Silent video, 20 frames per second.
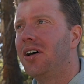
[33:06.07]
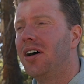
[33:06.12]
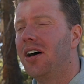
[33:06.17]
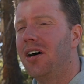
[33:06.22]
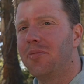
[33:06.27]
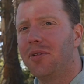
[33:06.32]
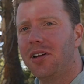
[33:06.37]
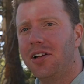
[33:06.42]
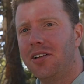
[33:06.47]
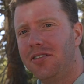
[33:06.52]

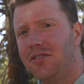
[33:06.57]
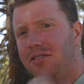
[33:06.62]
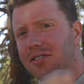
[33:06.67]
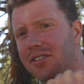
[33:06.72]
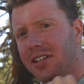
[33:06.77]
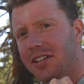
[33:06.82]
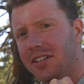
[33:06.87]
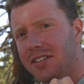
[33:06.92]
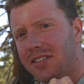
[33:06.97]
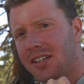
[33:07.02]
I'm going to use
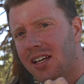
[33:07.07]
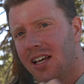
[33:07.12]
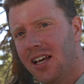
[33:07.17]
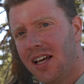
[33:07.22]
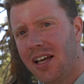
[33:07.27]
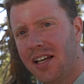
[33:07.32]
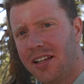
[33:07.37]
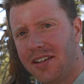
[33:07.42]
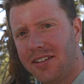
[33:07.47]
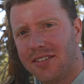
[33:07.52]
this.
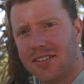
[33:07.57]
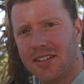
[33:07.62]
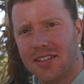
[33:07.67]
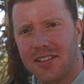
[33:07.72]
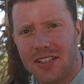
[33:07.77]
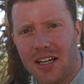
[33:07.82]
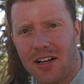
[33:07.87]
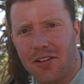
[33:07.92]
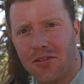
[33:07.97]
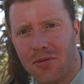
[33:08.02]
This is the
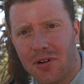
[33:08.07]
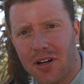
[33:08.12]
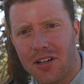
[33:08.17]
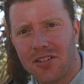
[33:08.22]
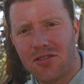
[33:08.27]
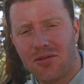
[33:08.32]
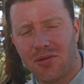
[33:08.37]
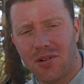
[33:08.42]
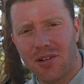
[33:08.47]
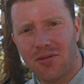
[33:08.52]

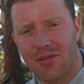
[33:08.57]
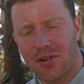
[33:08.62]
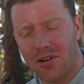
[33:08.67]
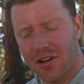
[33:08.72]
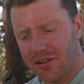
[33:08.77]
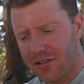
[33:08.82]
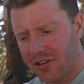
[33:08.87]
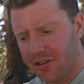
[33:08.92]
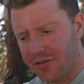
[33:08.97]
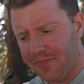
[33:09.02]
Southwest
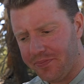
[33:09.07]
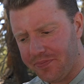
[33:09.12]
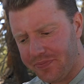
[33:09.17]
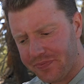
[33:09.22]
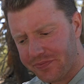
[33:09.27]
2400.